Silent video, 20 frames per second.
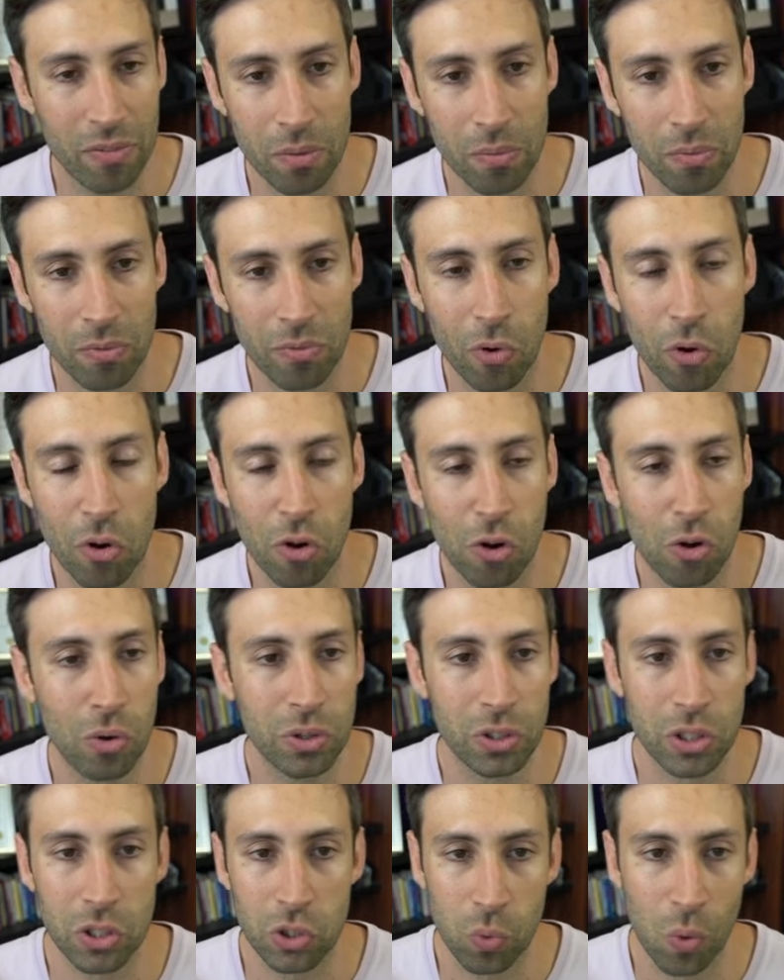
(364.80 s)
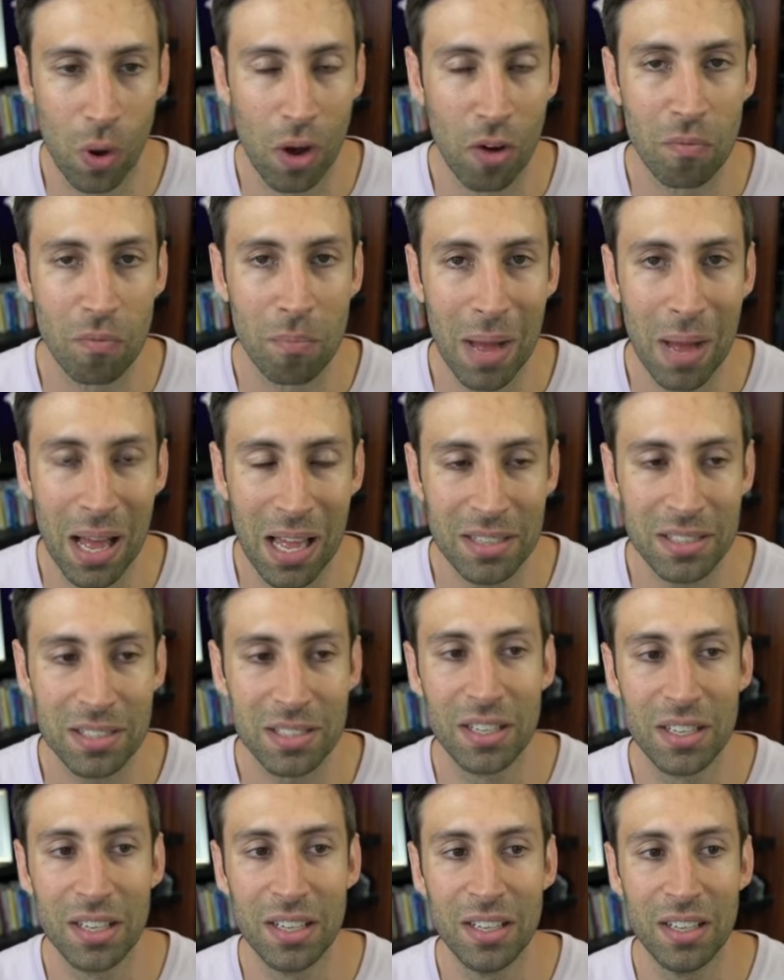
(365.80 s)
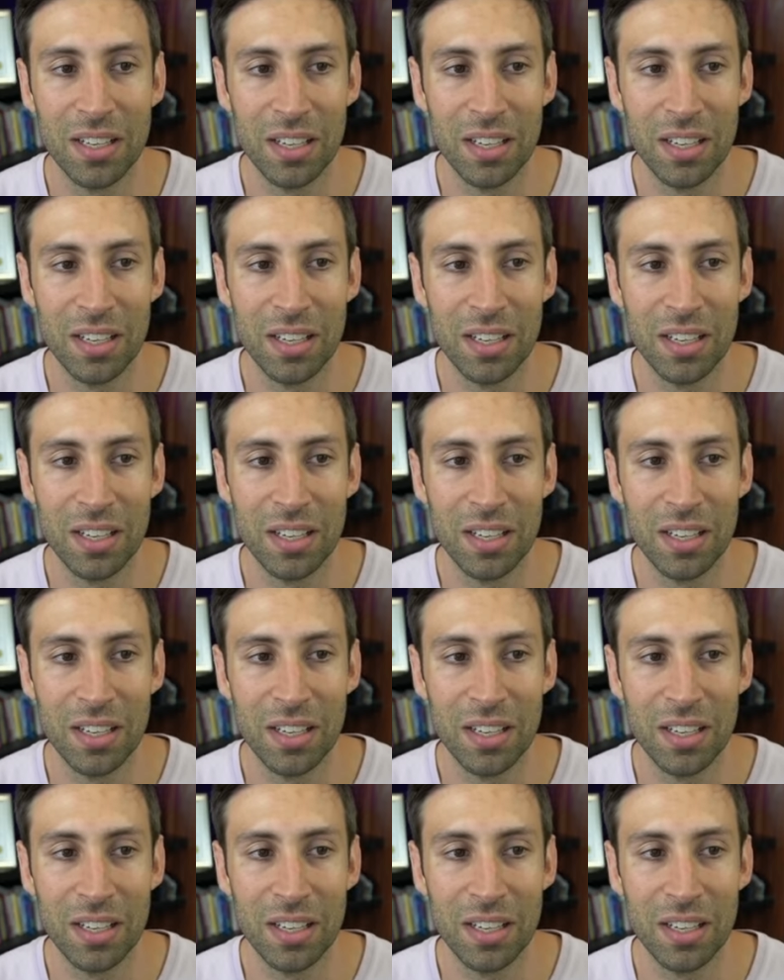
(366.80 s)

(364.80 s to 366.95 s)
from 4 to 12 months.